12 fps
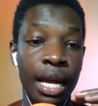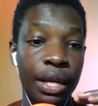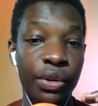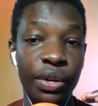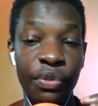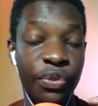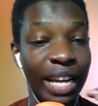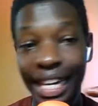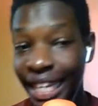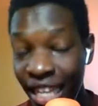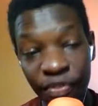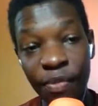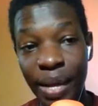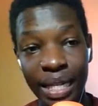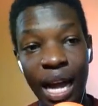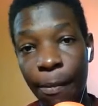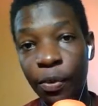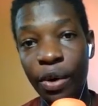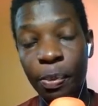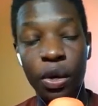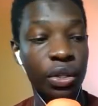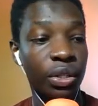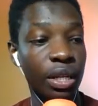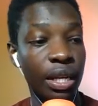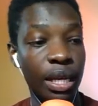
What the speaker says: If you can give him that upgrade, because